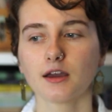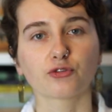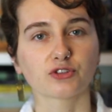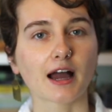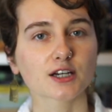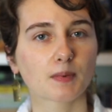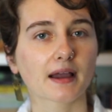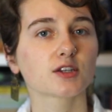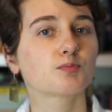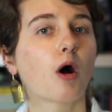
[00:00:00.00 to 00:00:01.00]
A
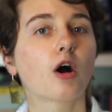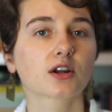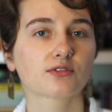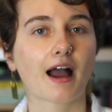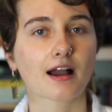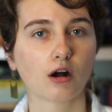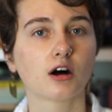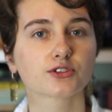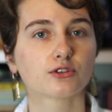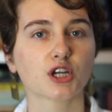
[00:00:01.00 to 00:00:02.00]
flashback is part of that
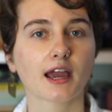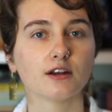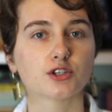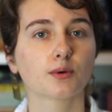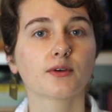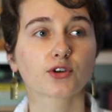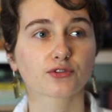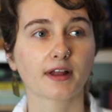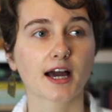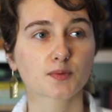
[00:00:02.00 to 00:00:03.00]
causal chain. So if your
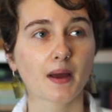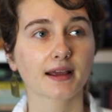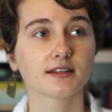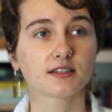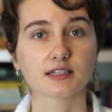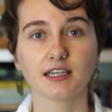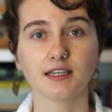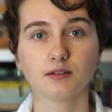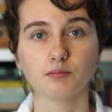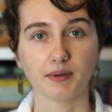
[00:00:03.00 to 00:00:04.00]
flashback is
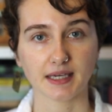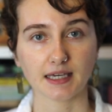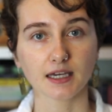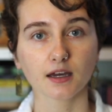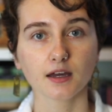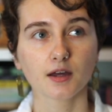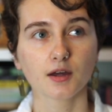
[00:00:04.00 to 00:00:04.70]
scene B,